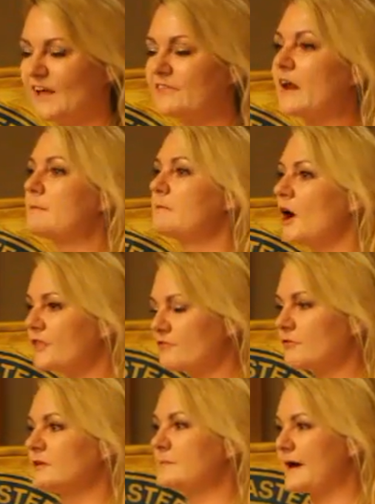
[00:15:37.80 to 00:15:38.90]
that I'm not
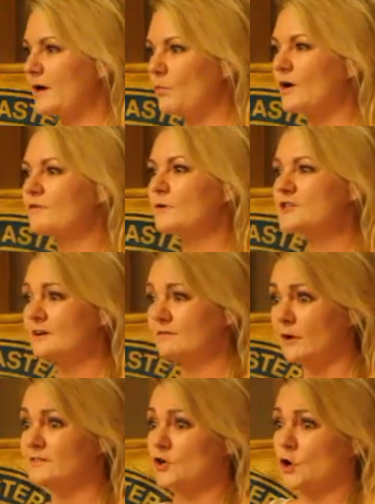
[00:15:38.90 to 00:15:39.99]
thrilled about, one of which
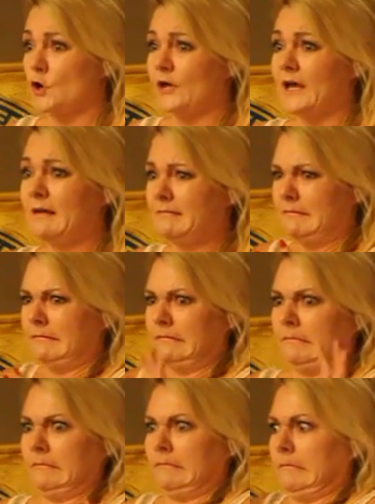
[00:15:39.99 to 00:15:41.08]
involves cooking.
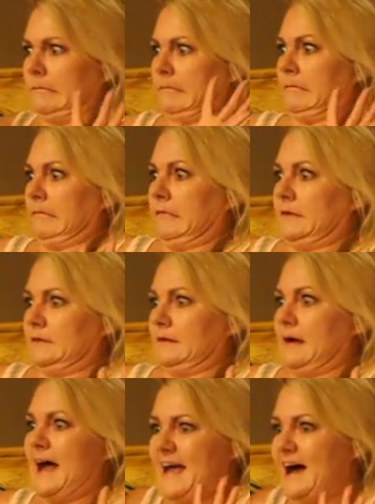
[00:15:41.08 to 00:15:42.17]

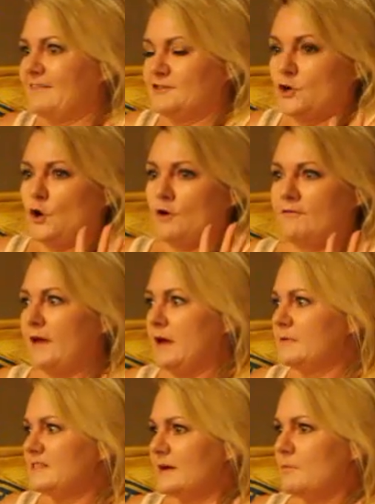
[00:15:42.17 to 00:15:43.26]
I have to cook for him
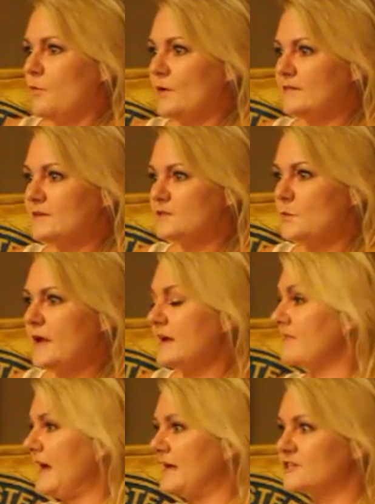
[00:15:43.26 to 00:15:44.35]
at some point this week,
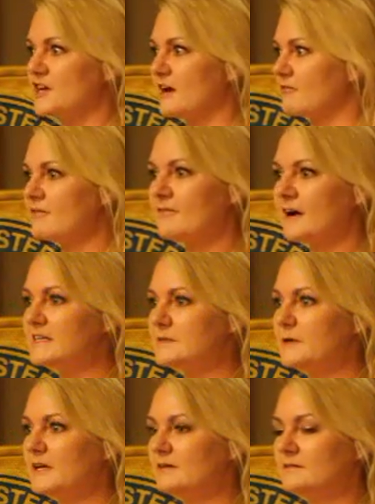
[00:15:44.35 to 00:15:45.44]
and that terrifies
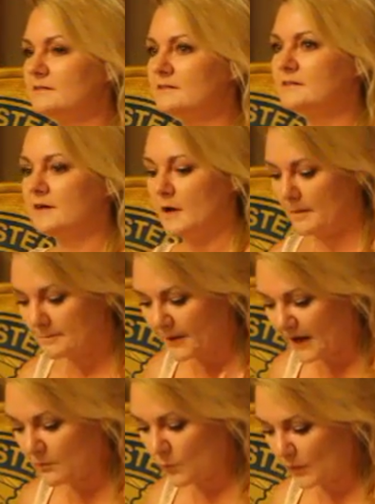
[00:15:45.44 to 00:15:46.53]
me, but
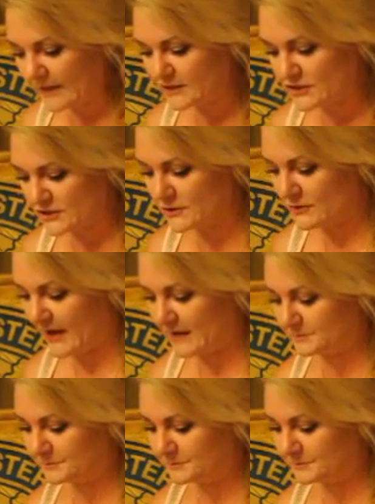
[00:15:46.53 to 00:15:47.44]
I'm willing to do that.